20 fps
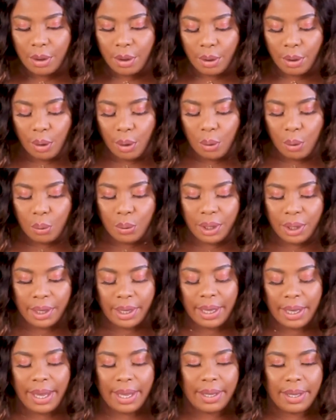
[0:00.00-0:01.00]

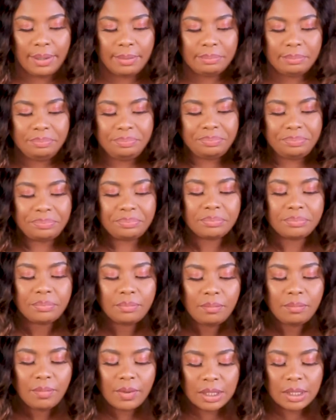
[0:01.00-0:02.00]
okay
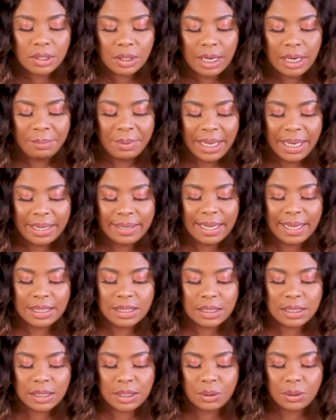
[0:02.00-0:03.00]
so let me get that
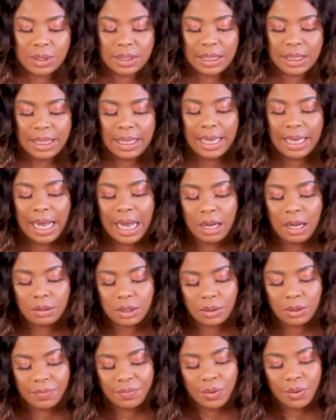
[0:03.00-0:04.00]
totally out
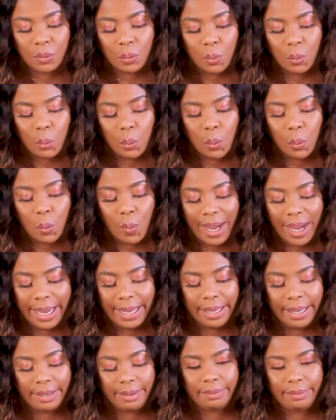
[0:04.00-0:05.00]
of the way
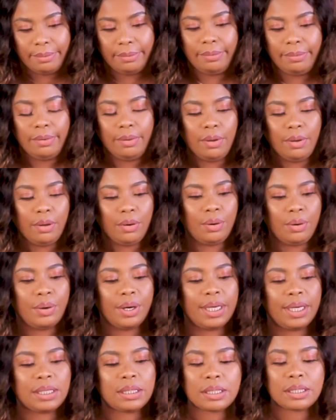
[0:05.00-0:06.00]

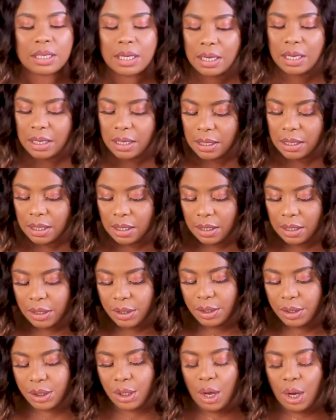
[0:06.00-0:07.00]
Great.
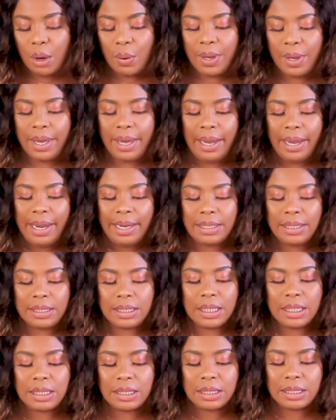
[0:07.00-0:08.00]
So here it
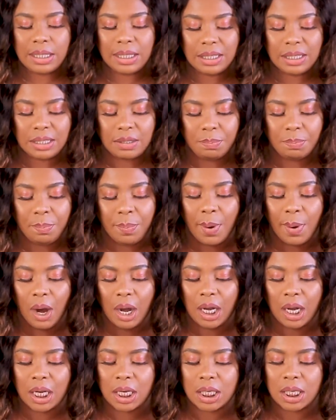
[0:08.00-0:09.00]
says this
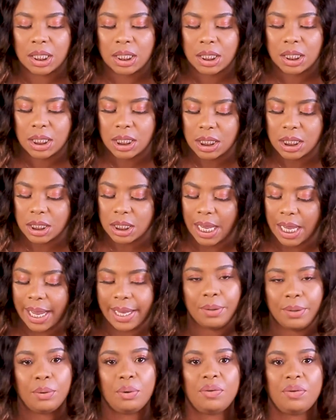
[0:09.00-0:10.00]
box. I
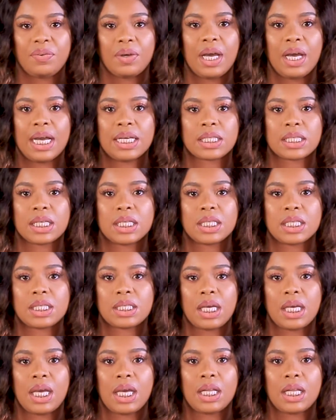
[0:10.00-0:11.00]
don't know if you guys can
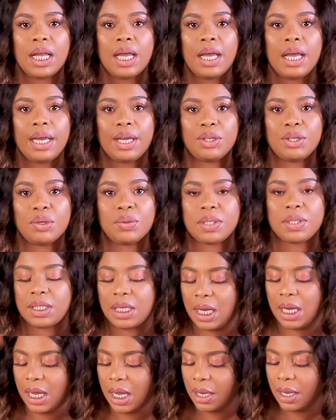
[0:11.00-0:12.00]
see it. Can you
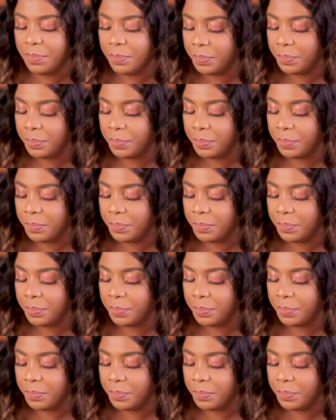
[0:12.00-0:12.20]
see it?